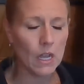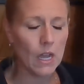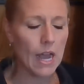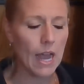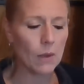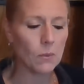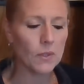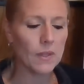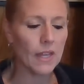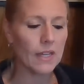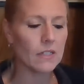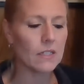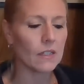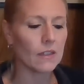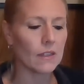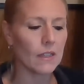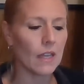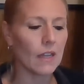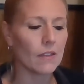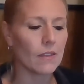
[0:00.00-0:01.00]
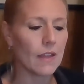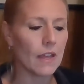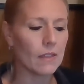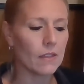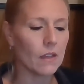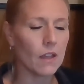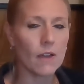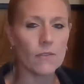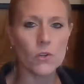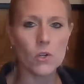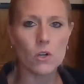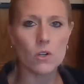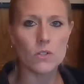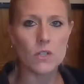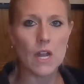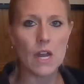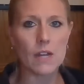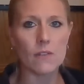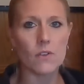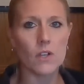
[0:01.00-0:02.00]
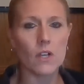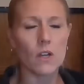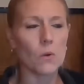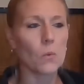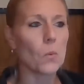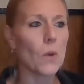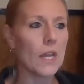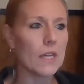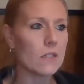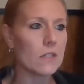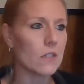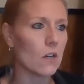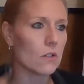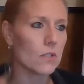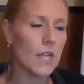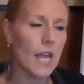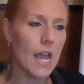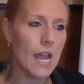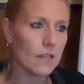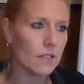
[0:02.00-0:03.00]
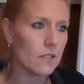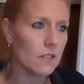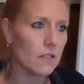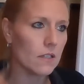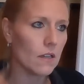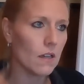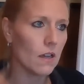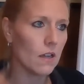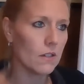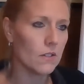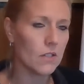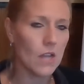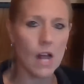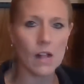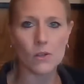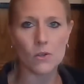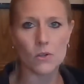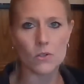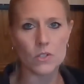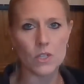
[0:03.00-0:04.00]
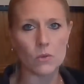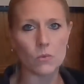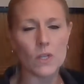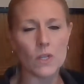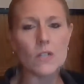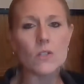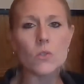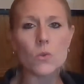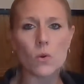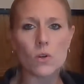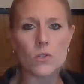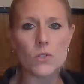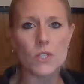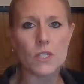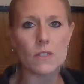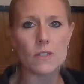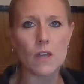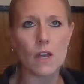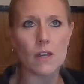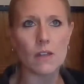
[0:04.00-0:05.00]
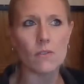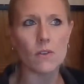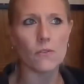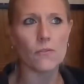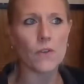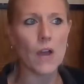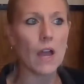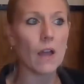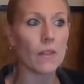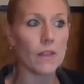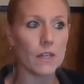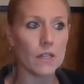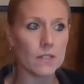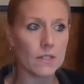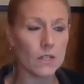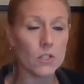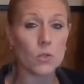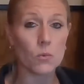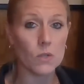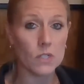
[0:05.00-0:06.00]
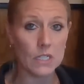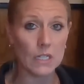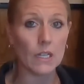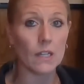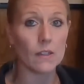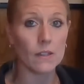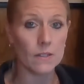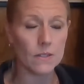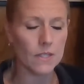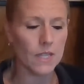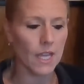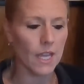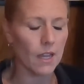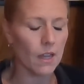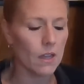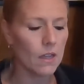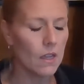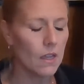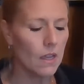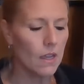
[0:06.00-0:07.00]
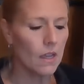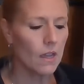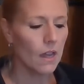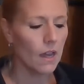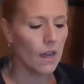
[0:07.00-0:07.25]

I would like to think that the governor is not even going to waste our tax dollars and resources on even filing such a ridiculous thing.